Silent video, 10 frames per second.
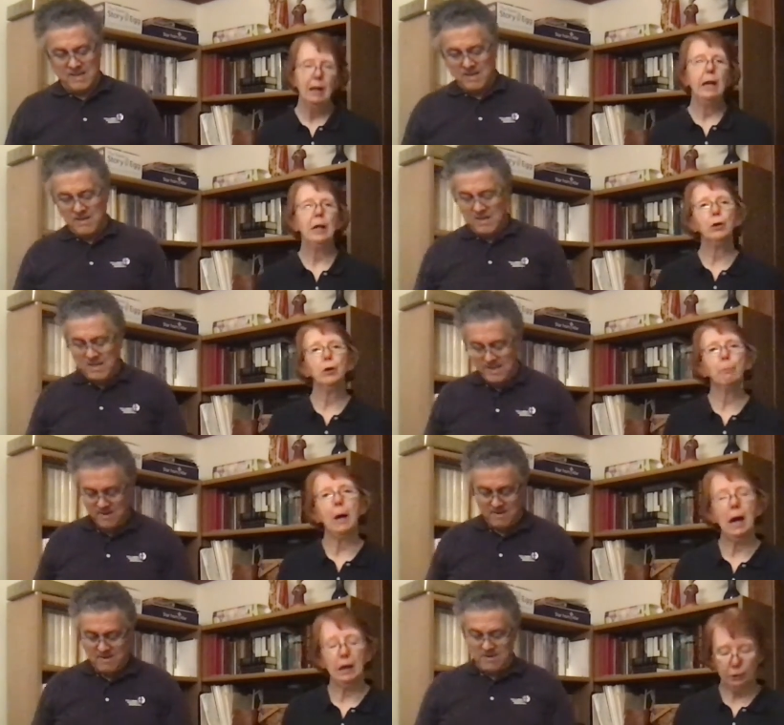Speaker 1: In your
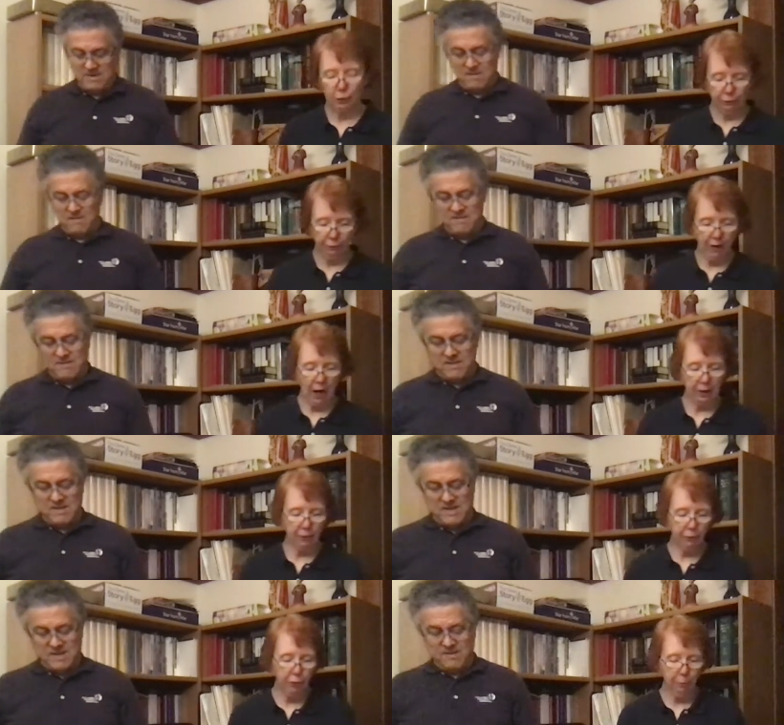box, you'll find
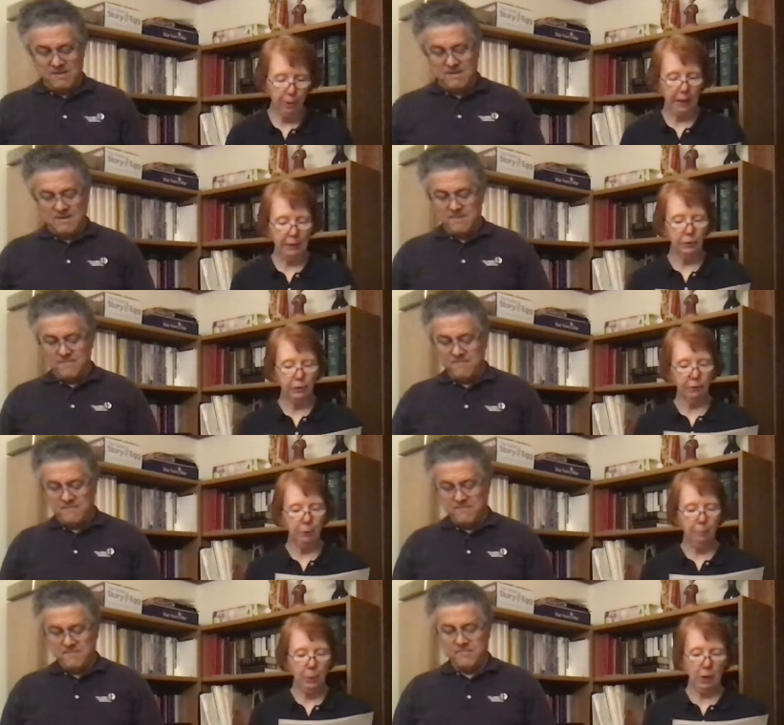a few pages of a
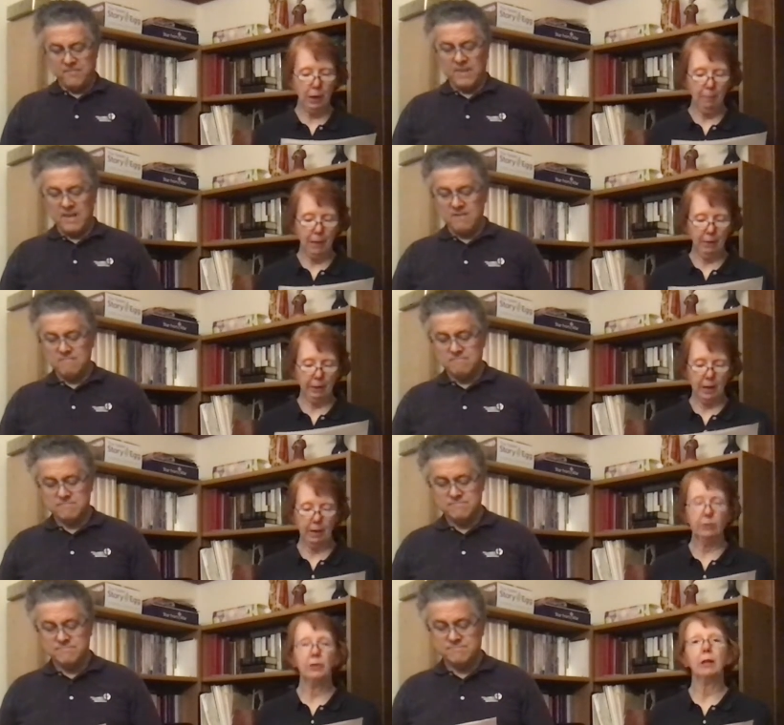book about
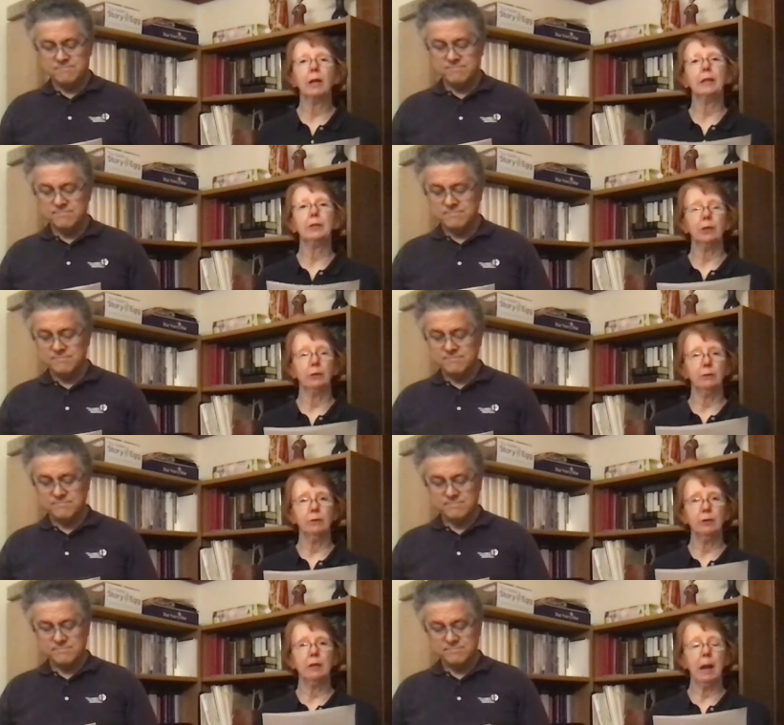
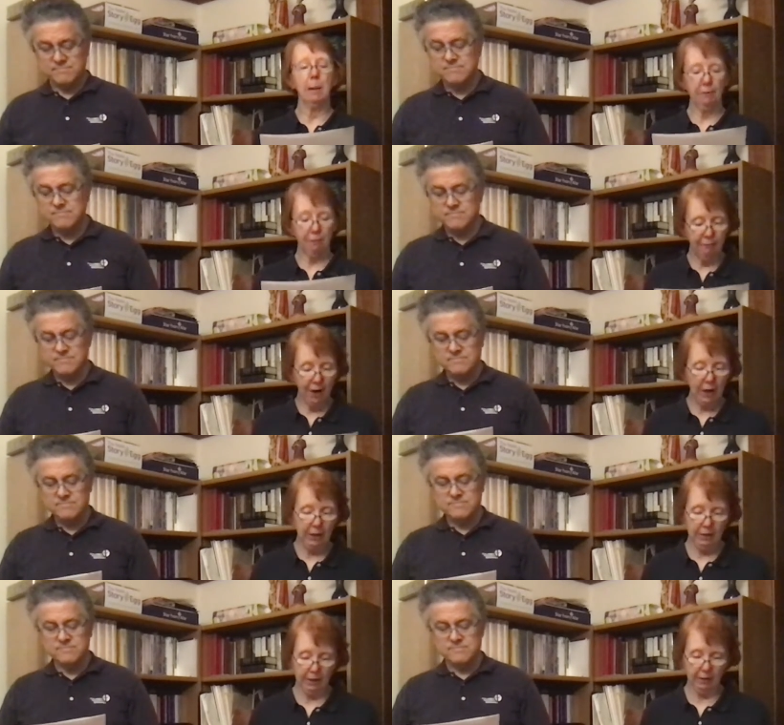constellations named
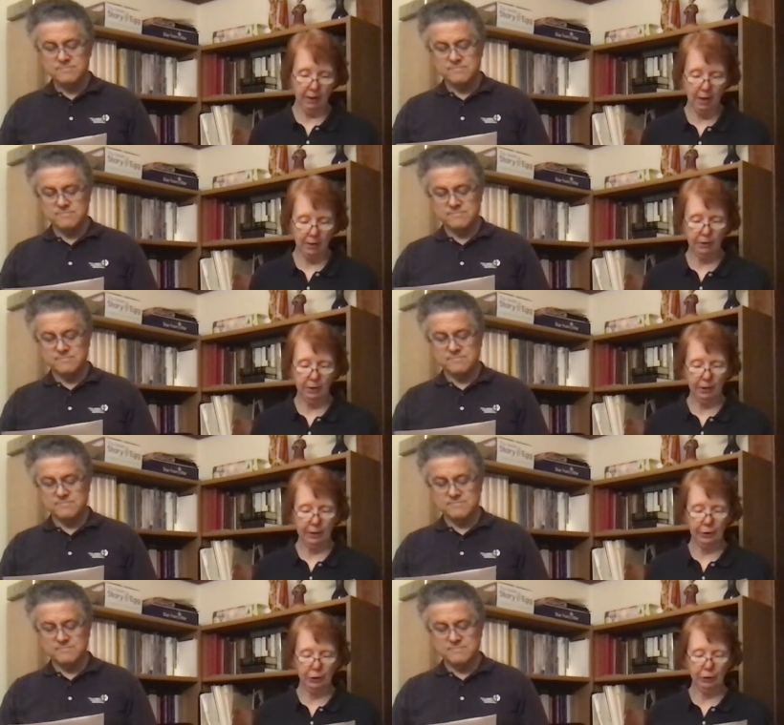Finding the
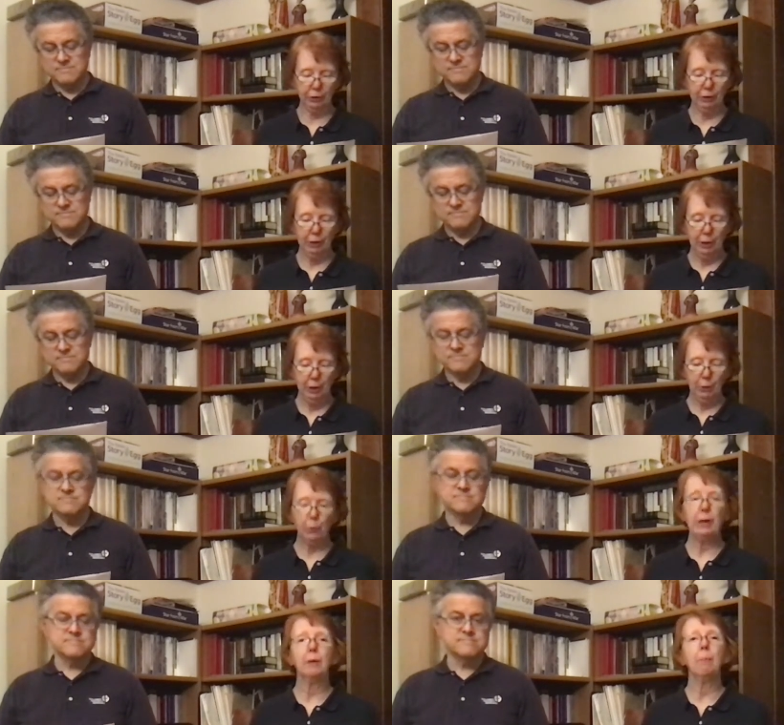Constellations,
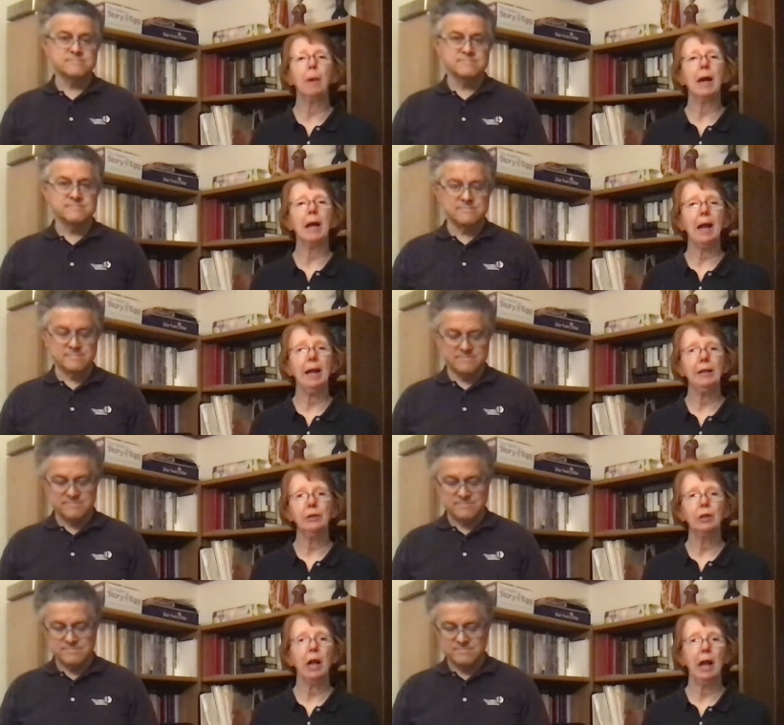written by
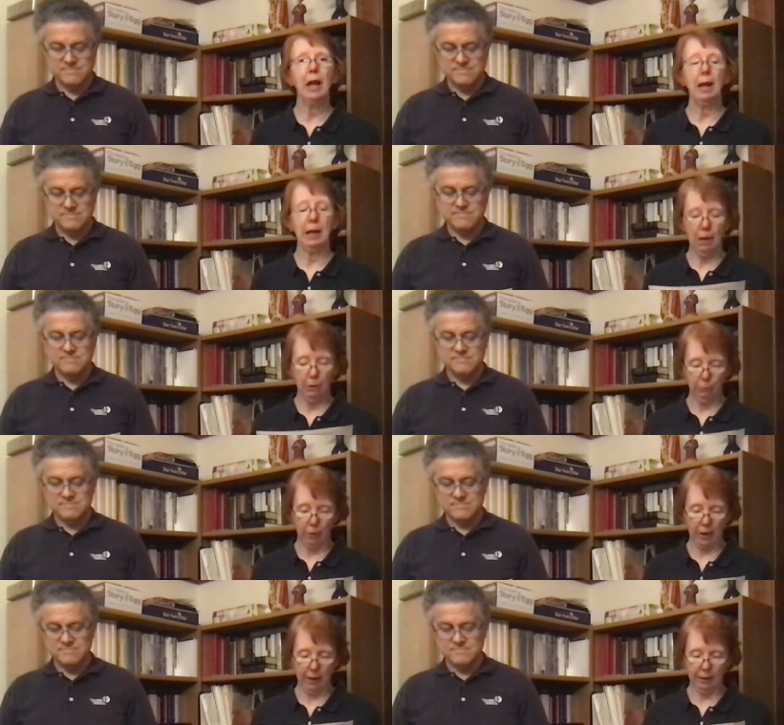H.A.
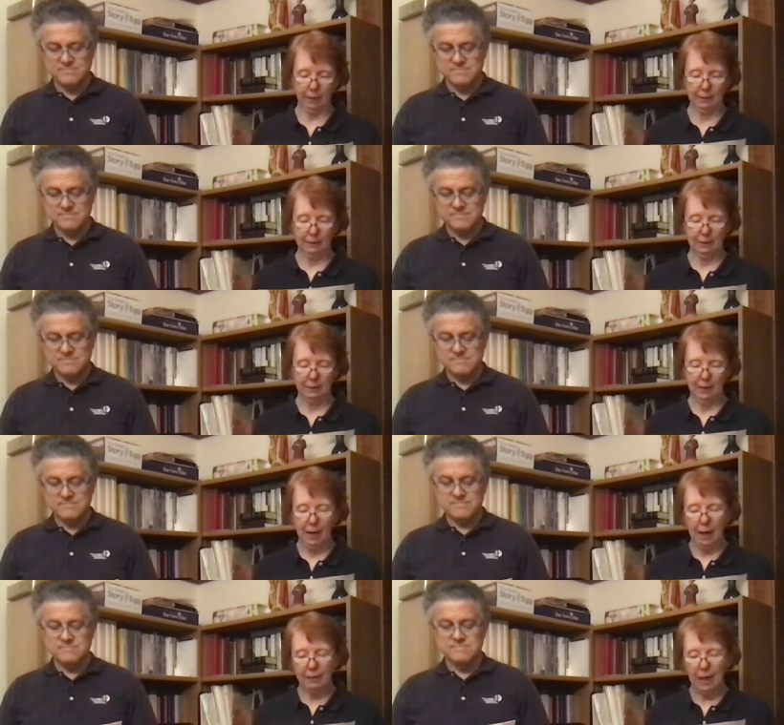Rey.
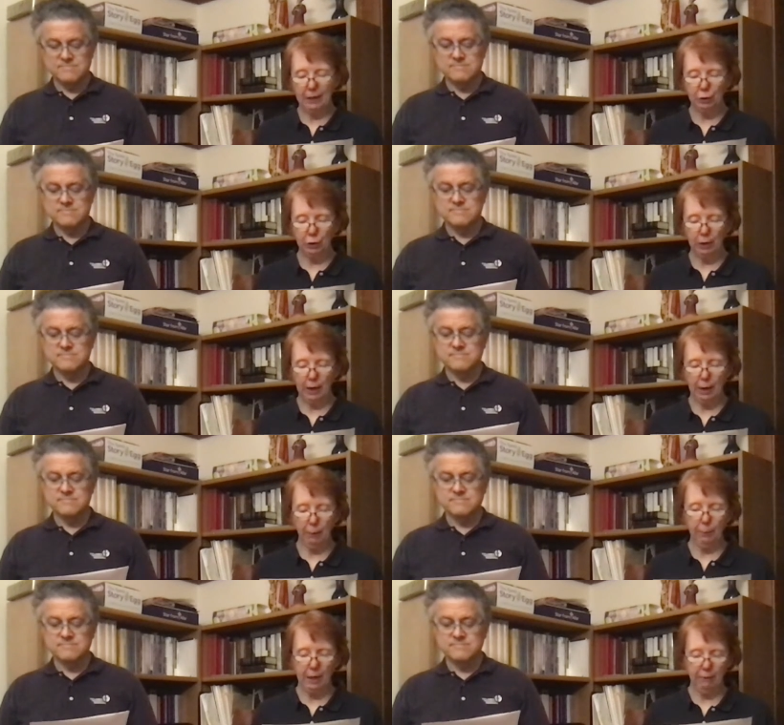And that should
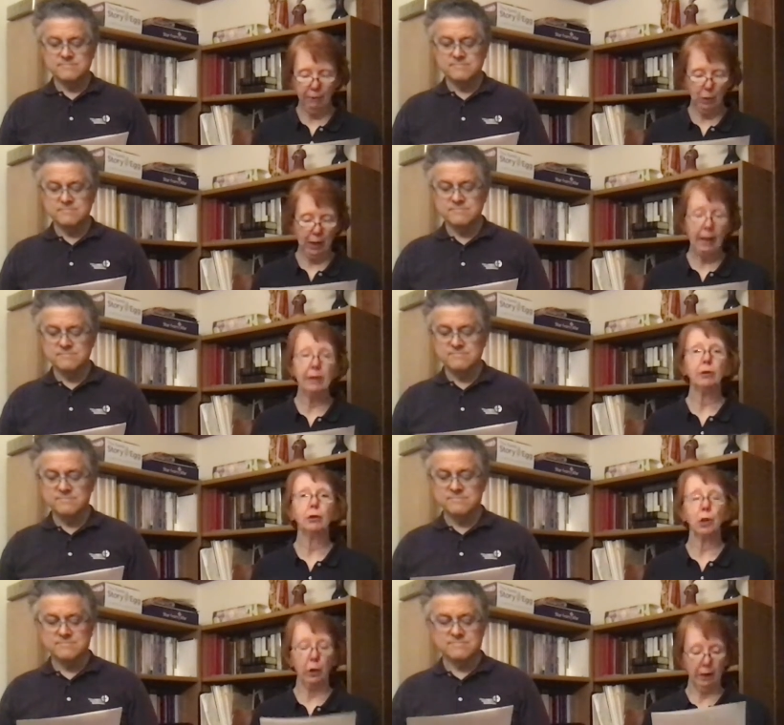help give you a head
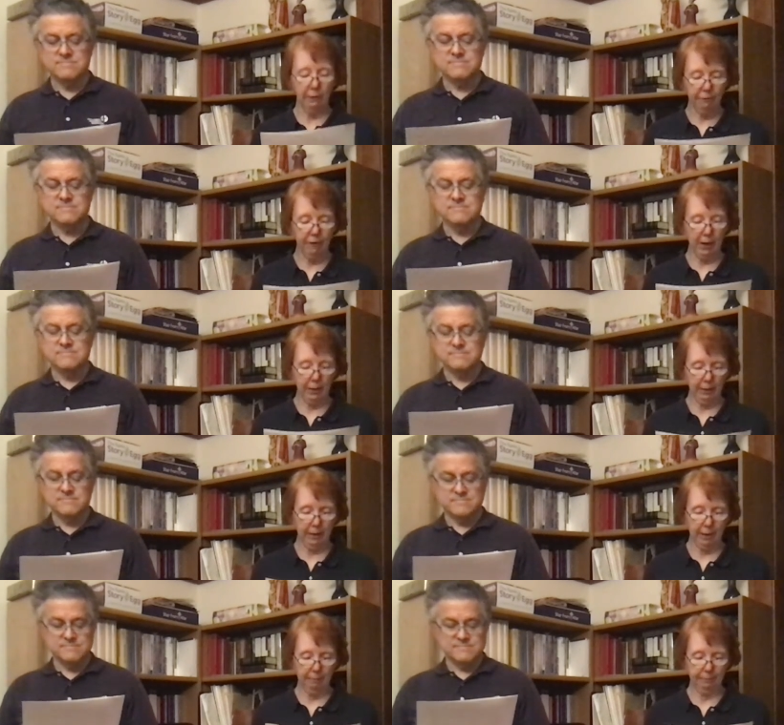start in finding
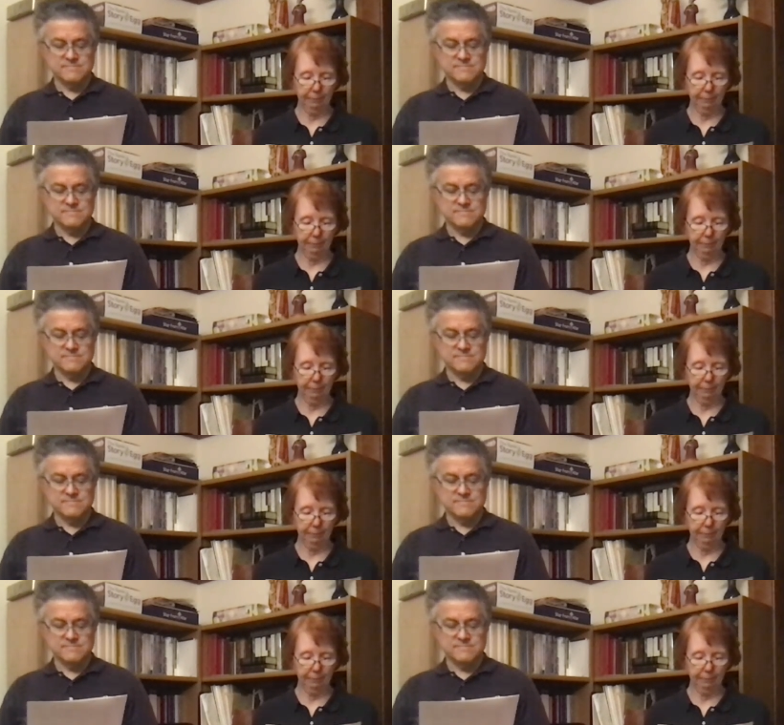them.